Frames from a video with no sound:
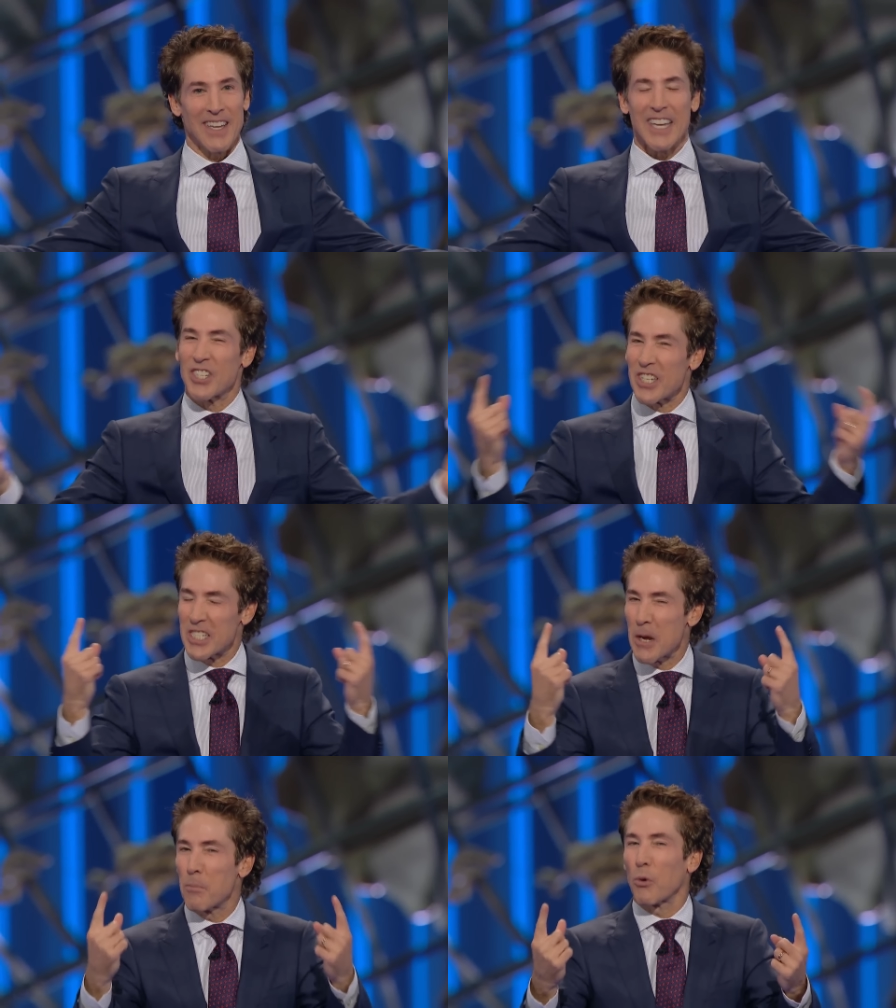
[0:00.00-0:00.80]
It's a
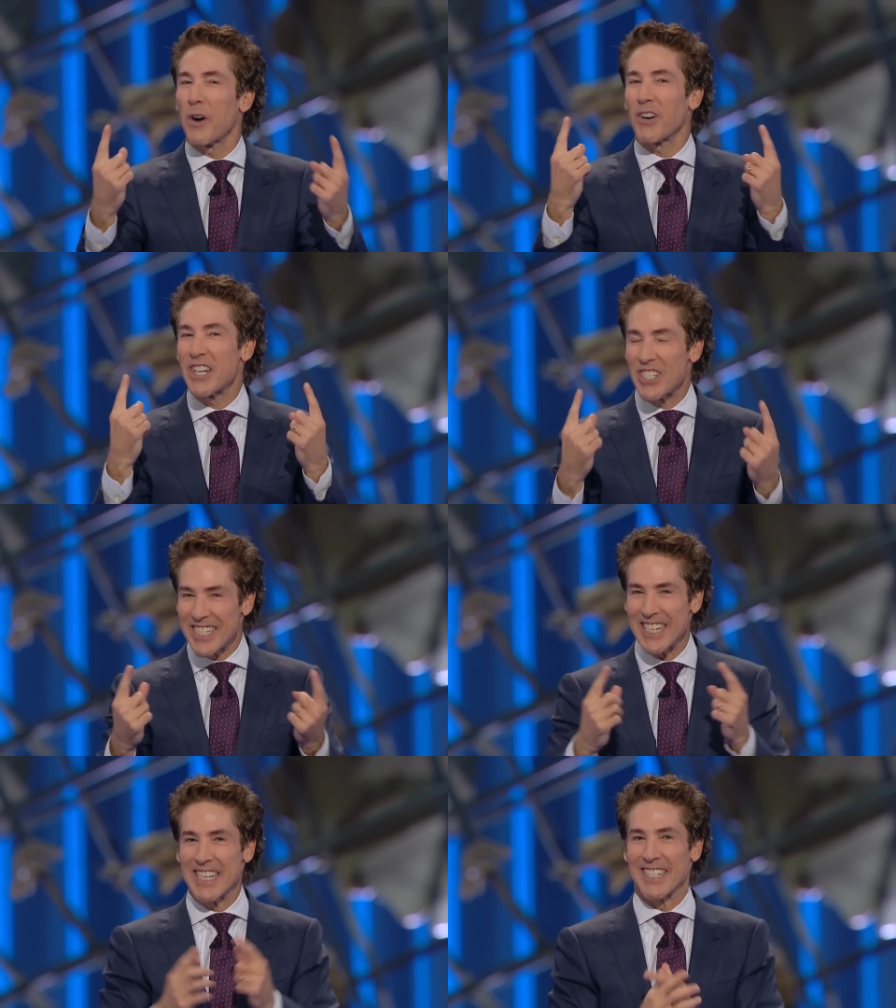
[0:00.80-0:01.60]
temporary
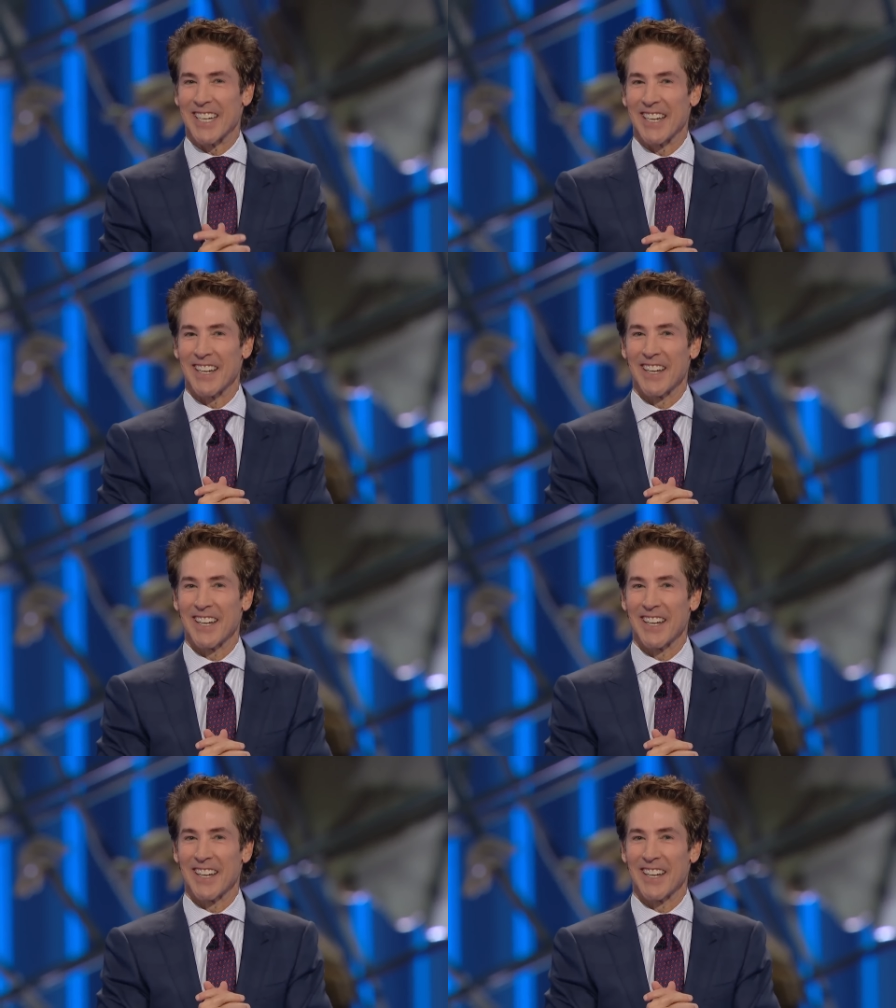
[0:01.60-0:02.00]
season.